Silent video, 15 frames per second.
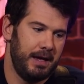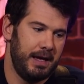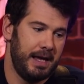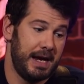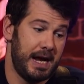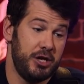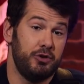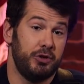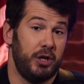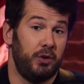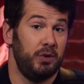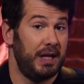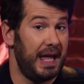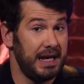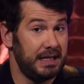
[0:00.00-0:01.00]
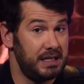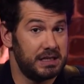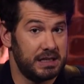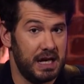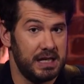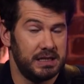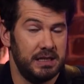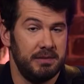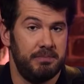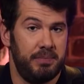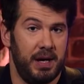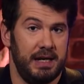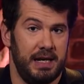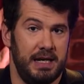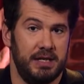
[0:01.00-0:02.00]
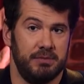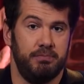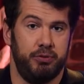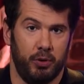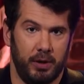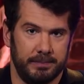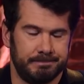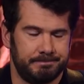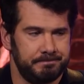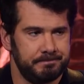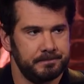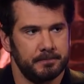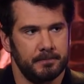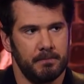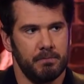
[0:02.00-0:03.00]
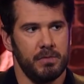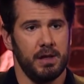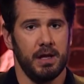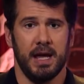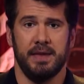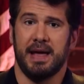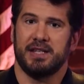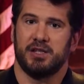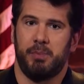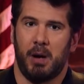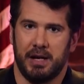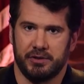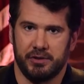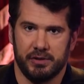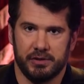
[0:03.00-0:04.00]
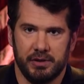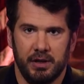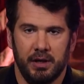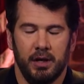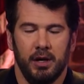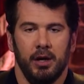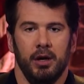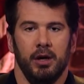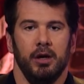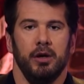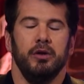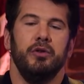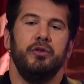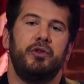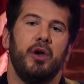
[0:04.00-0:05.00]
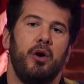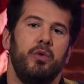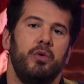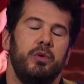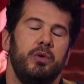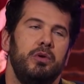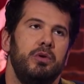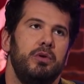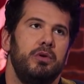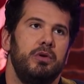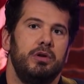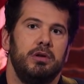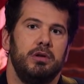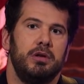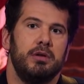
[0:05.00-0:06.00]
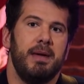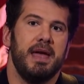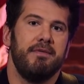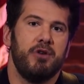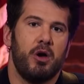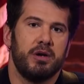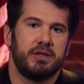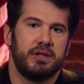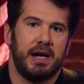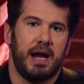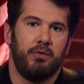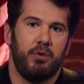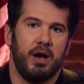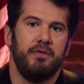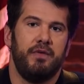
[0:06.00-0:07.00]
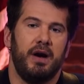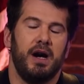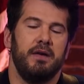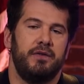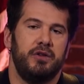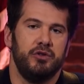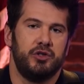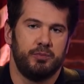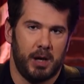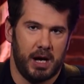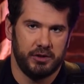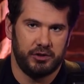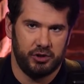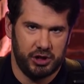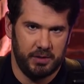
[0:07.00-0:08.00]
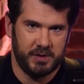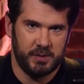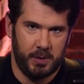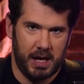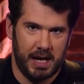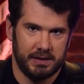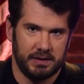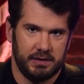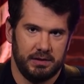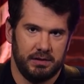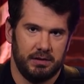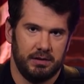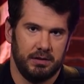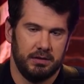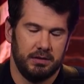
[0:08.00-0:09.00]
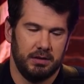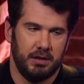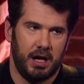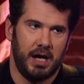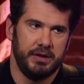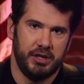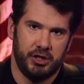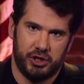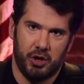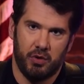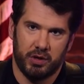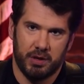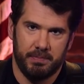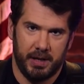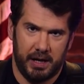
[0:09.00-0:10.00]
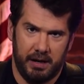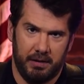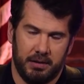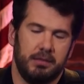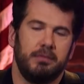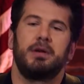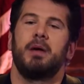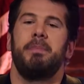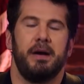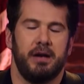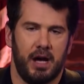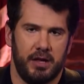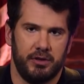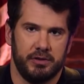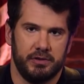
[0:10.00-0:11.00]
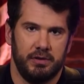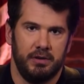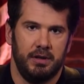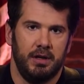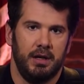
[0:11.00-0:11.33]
And I usually don't like discussing, but is important. And that's sponsors. So you may have noticed that I run very few sponsorship spots on this show compared to others.